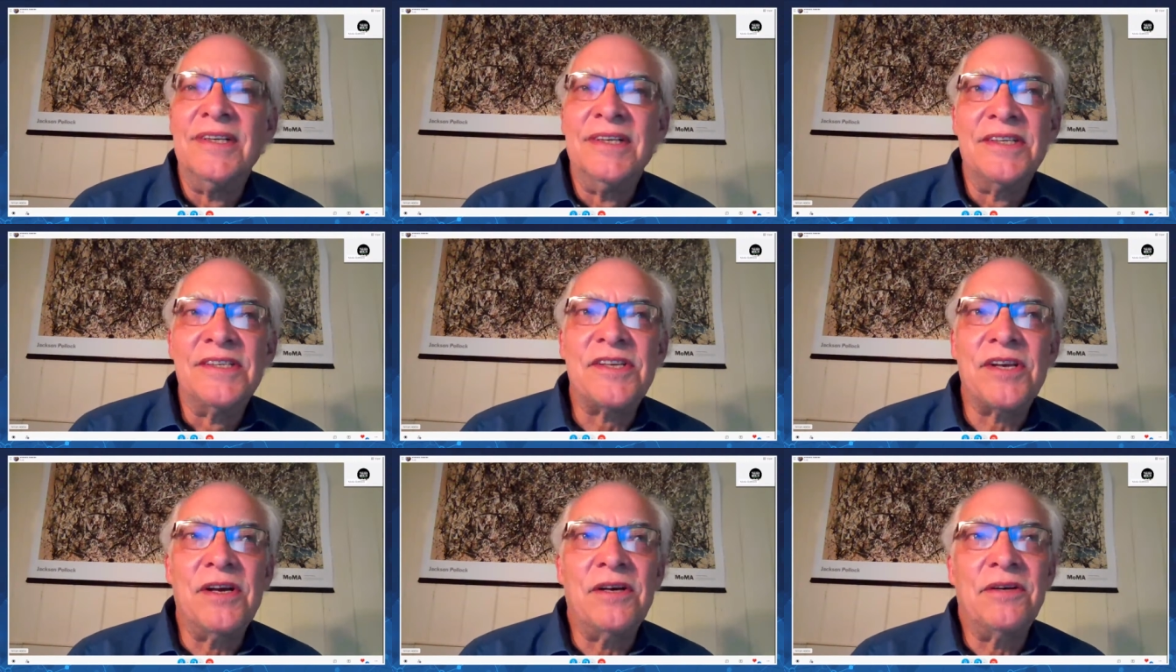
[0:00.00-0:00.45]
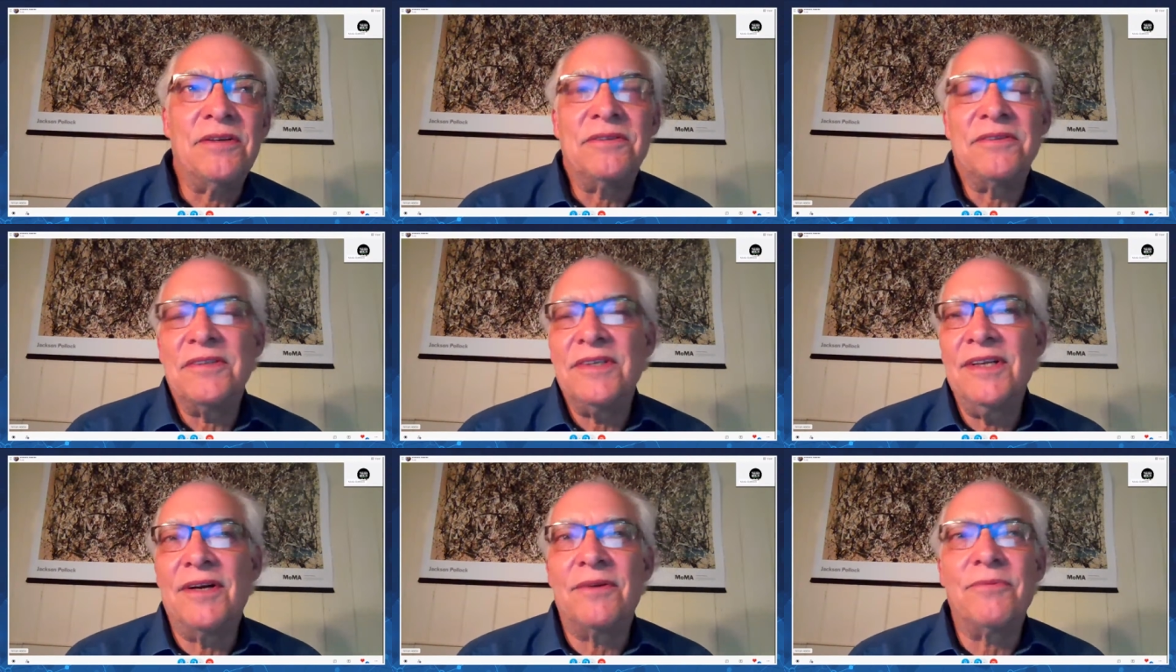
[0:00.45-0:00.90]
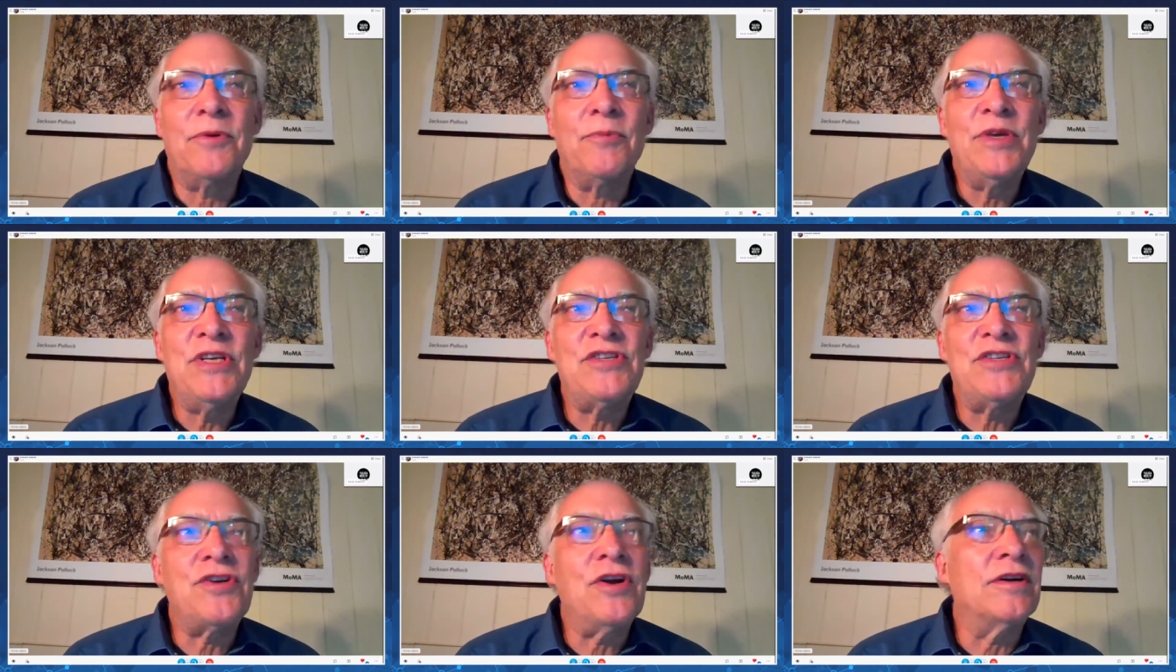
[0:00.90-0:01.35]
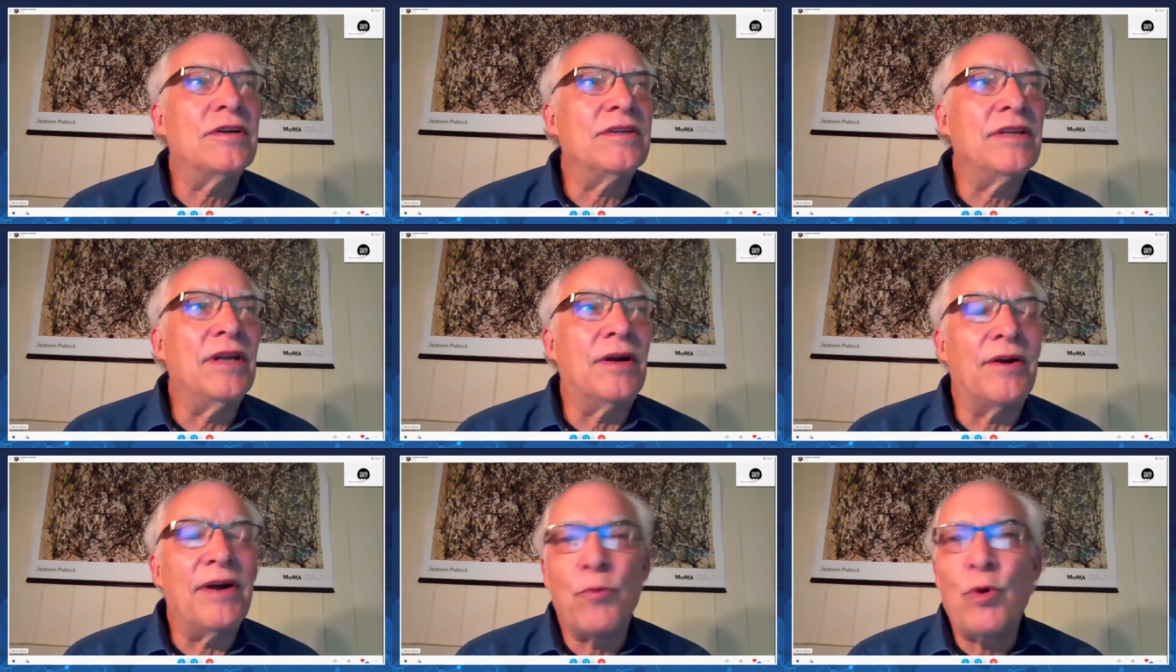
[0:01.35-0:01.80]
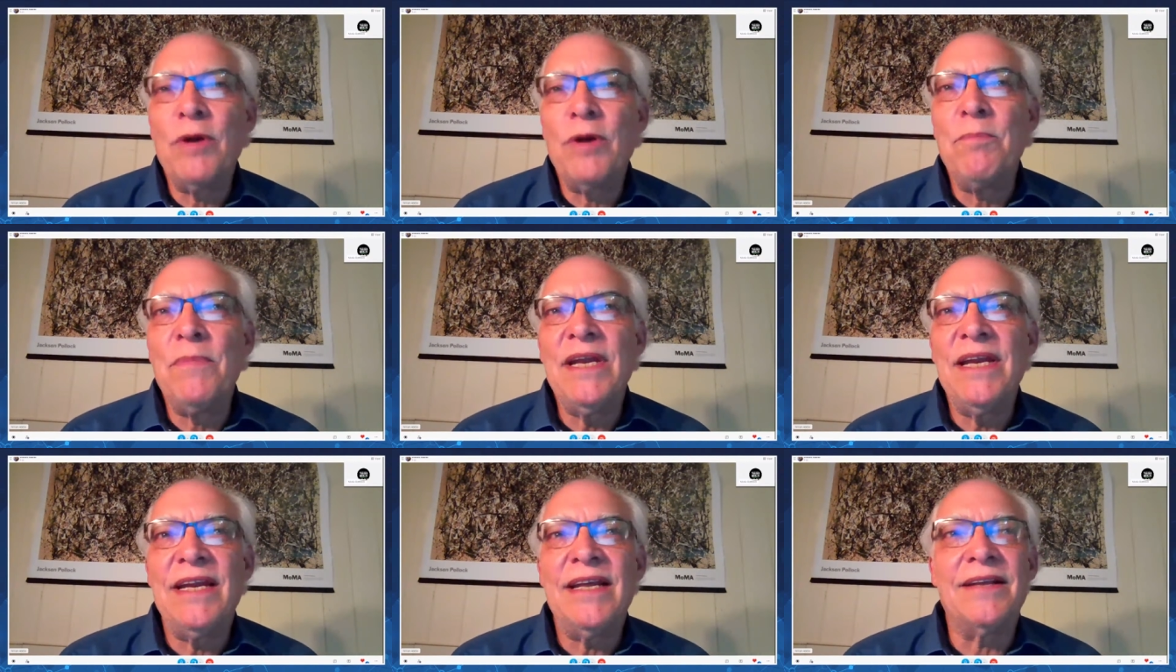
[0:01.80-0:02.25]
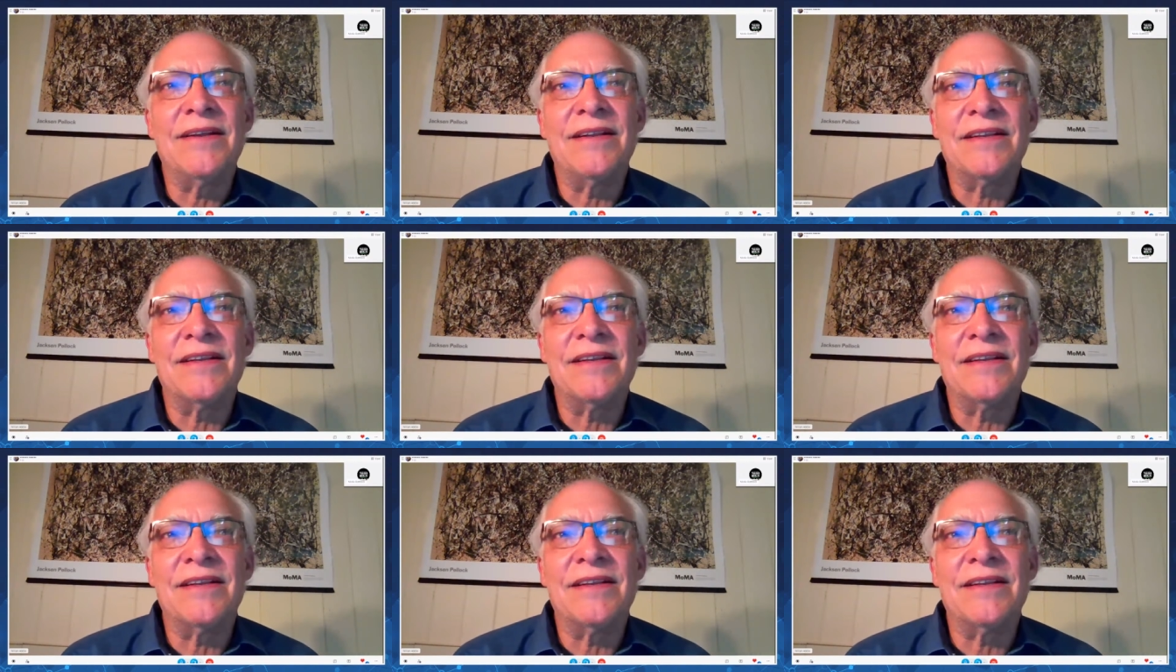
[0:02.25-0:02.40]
So, you know, when we start, you know, at one meeting,